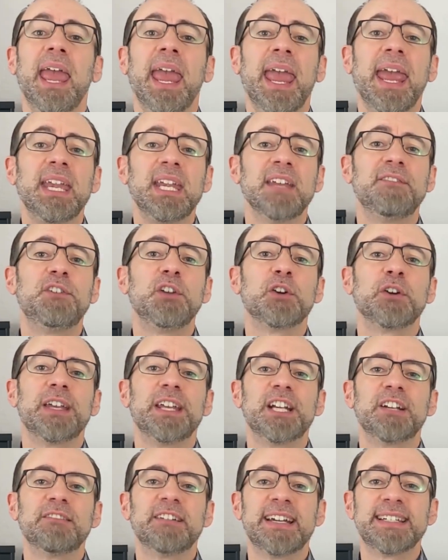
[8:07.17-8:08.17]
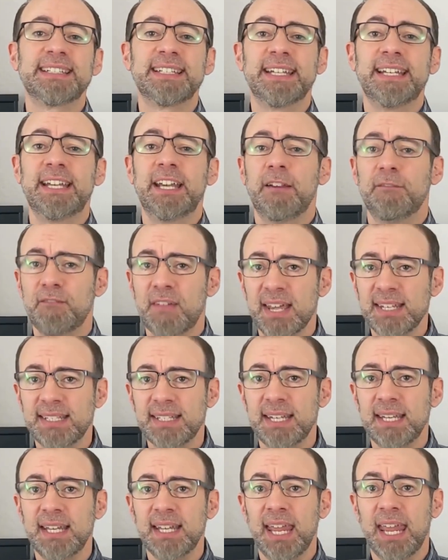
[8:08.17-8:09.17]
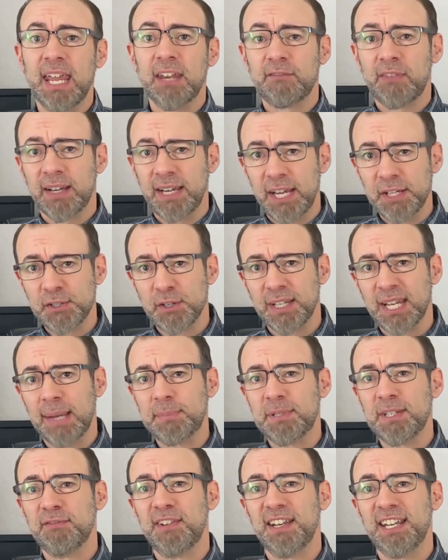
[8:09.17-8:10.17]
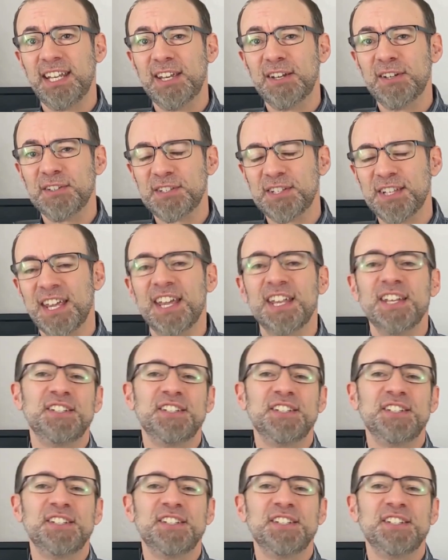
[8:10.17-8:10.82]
And if you're interested in investing and financial types of videos,